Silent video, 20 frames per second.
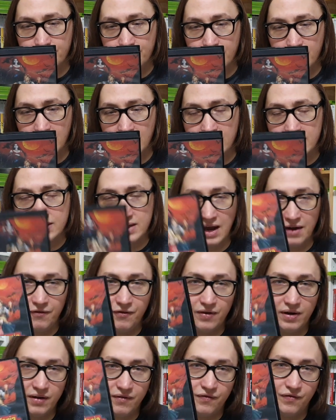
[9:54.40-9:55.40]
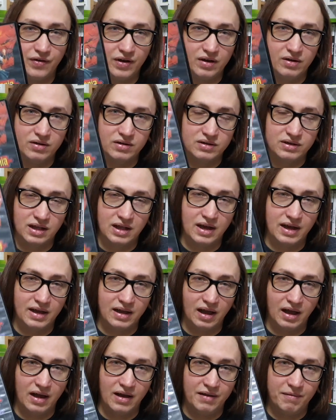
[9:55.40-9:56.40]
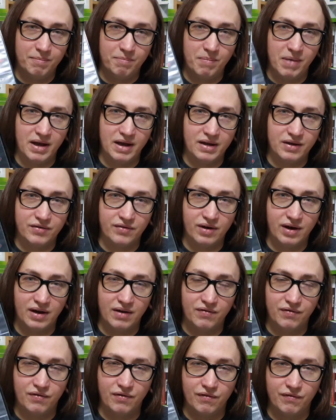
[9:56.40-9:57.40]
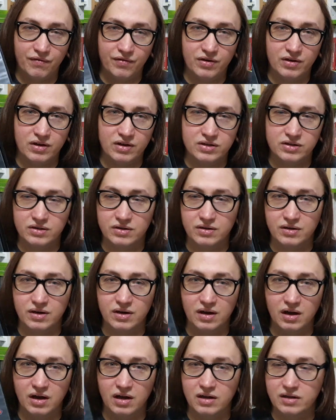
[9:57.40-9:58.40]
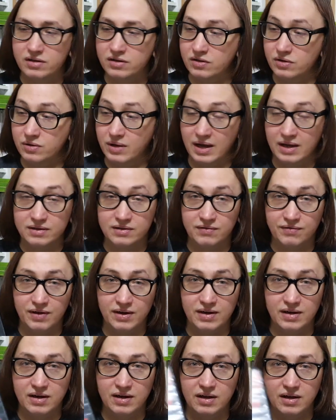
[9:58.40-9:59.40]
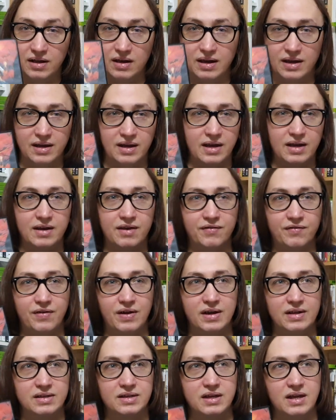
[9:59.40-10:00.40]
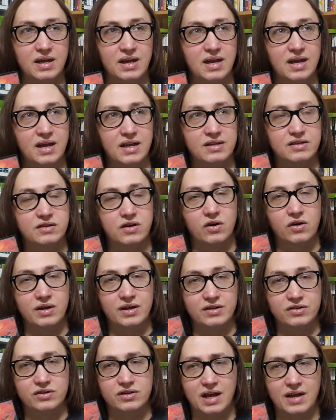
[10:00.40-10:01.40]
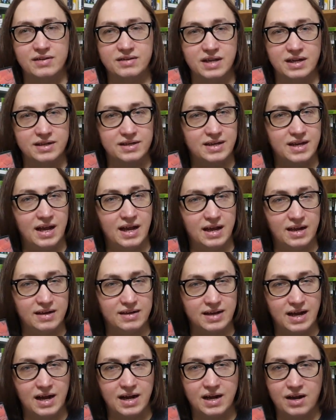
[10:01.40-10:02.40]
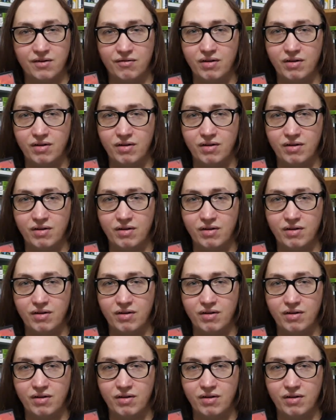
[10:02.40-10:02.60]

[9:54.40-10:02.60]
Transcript: it definitely feels like a Mega Drive version to Castlevania, like in the fact it just has that darker